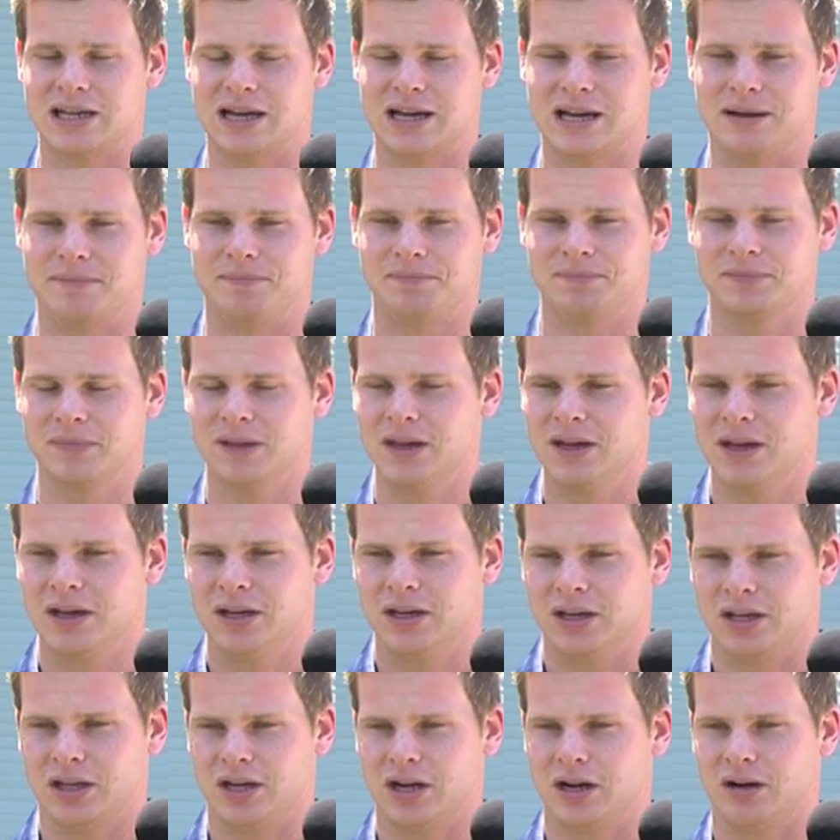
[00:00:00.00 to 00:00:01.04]
Um,
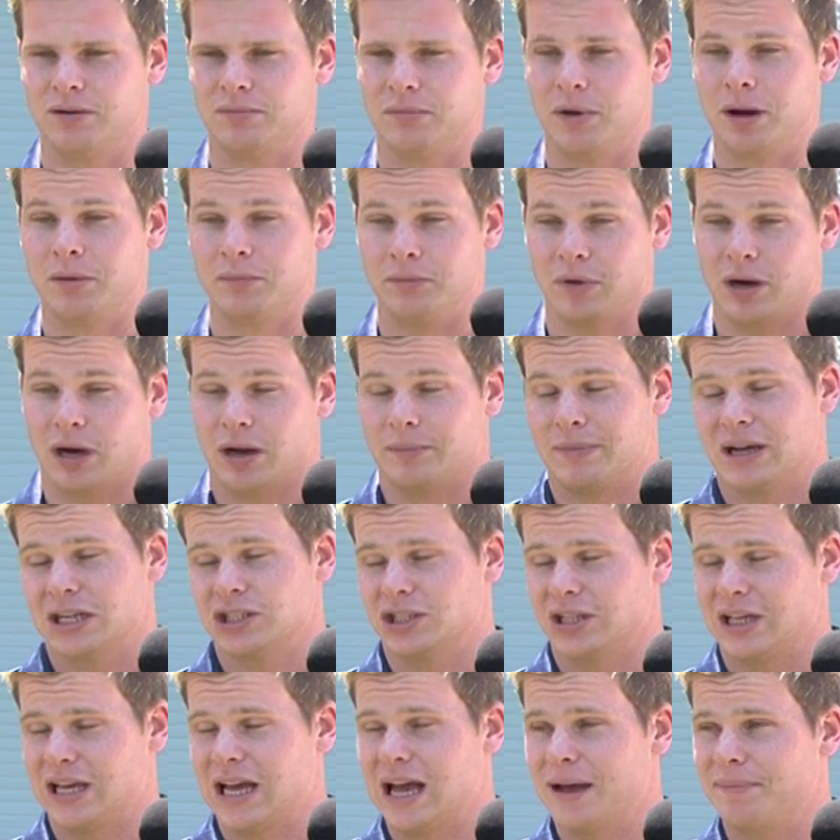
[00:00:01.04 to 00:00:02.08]
you know, I'm, I'm, I'm
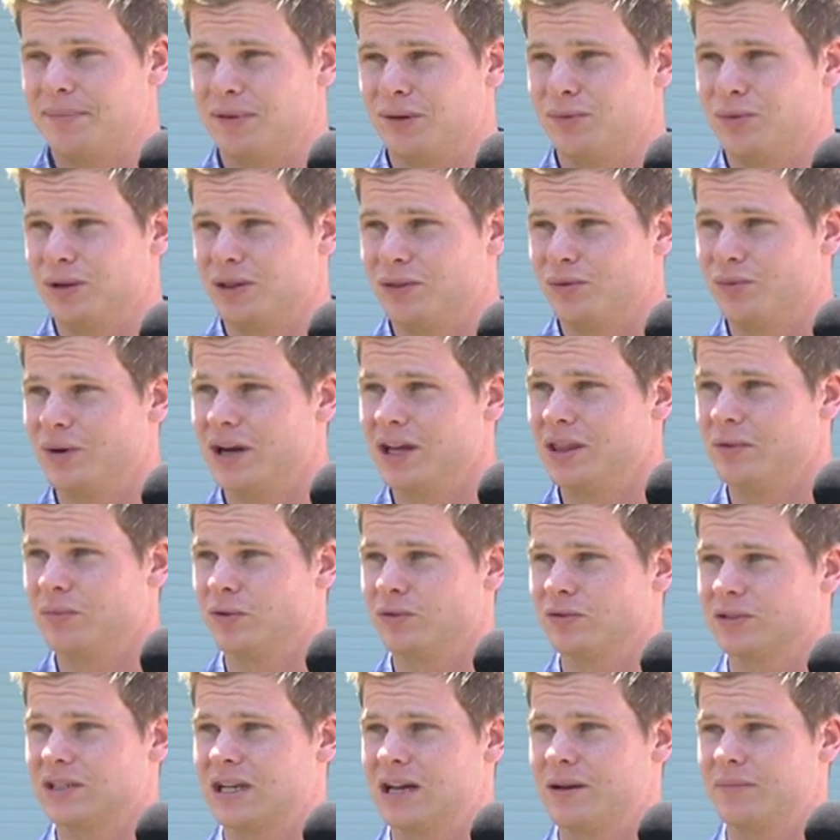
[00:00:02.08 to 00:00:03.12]
actually happy with the way the
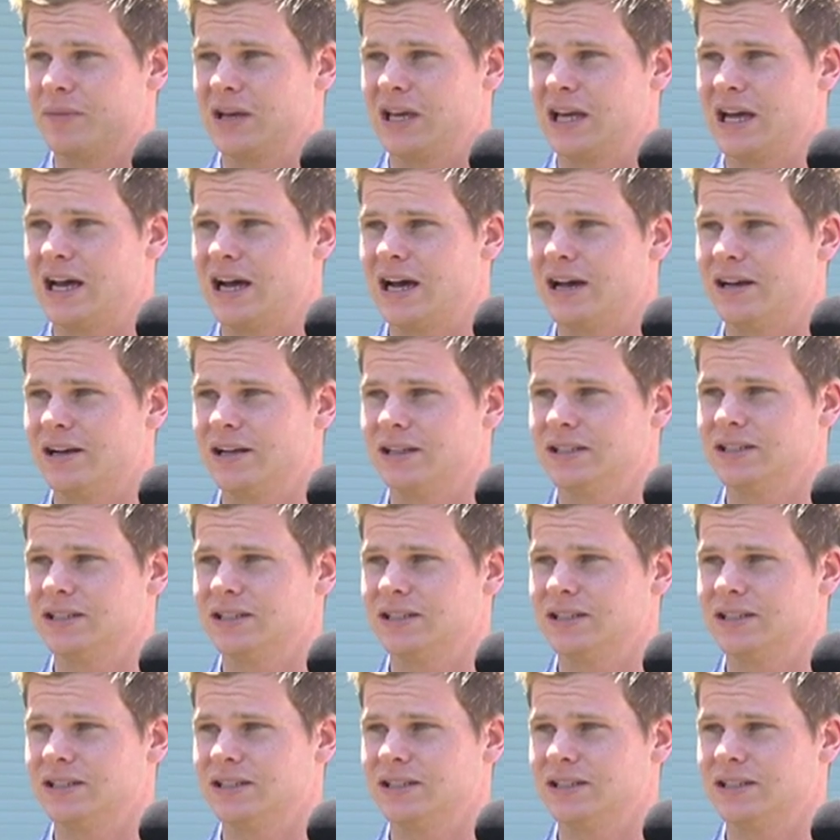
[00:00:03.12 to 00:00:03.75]
ball's coming out.